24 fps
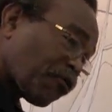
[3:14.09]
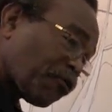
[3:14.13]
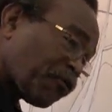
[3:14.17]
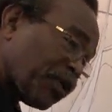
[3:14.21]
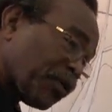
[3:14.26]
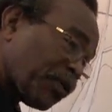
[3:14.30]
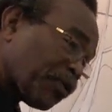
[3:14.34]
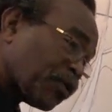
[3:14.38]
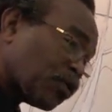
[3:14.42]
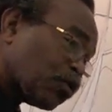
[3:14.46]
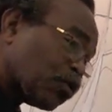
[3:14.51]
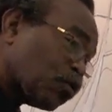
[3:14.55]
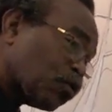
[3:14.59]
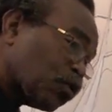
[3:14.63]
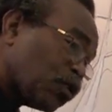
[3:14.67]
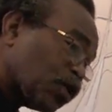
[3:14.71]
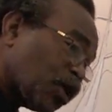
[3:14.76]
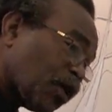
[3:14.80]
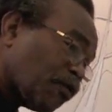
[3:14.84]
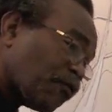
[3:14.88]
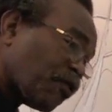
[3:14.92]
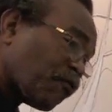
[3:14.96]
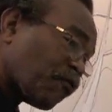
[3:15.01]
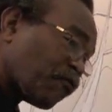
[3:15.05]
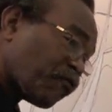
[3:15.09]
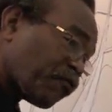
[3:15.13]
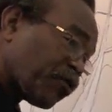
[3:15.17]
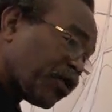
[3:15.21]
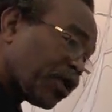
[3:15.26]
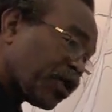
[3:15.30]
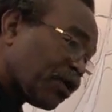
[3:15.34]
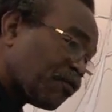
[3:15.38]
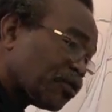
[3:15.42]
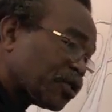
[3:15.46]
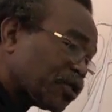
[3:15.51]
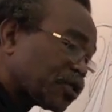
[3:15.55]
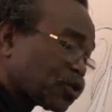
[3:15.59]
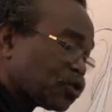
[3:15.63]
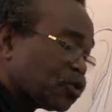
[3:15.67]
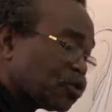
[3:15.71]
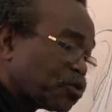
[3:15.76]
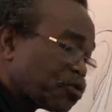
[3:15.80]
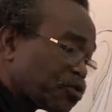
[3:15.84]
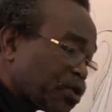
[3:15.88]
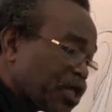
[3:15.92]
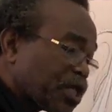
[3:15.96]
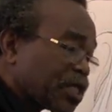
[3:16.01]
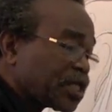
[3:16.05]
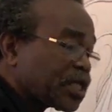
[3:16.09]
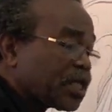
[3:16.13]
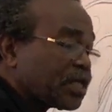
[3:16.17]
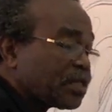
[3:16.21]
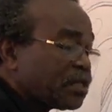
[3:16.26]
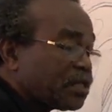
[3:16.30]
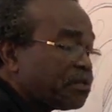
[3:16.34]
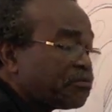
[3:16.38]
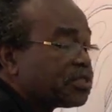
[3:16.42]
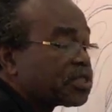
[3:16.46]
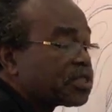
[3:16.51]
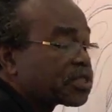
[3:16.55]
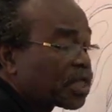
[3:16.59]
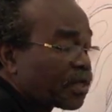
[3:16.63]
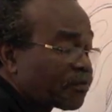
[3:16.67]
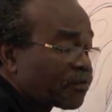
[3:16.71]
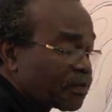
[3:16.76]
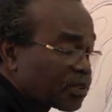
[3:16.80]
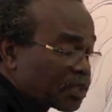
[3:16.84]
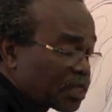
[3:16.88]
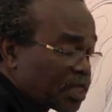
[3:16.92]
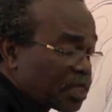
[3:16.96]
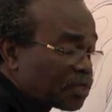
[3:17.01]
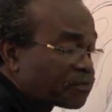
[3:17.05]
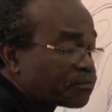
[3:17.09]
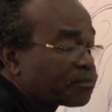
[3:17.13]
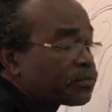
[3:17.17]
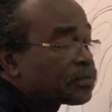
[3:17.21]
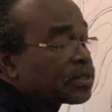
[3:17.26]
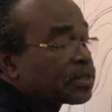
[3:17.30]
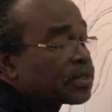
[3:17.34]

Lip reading: people whose love of freedom was so great that they'd risk everything.